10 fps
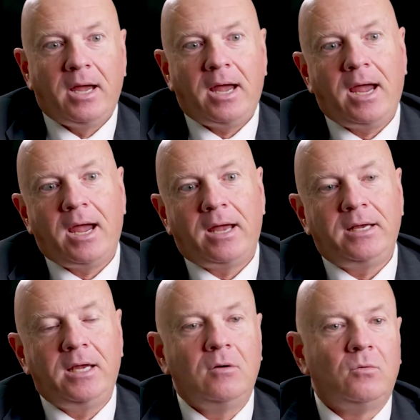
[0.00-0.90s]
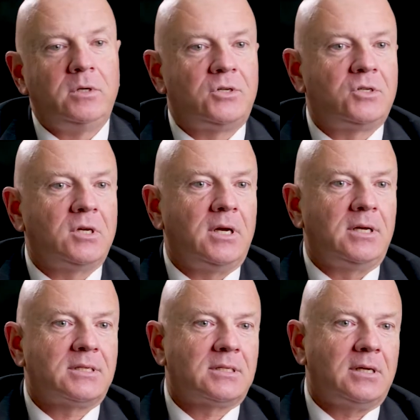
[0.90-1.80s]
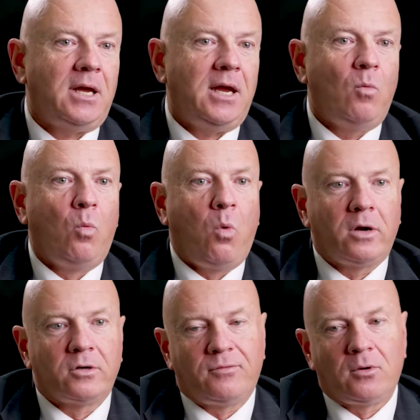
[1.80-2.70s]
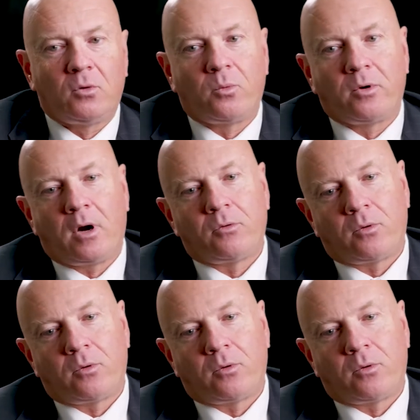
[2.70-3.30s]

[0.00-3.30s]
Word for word: And it was just a wonderful ar-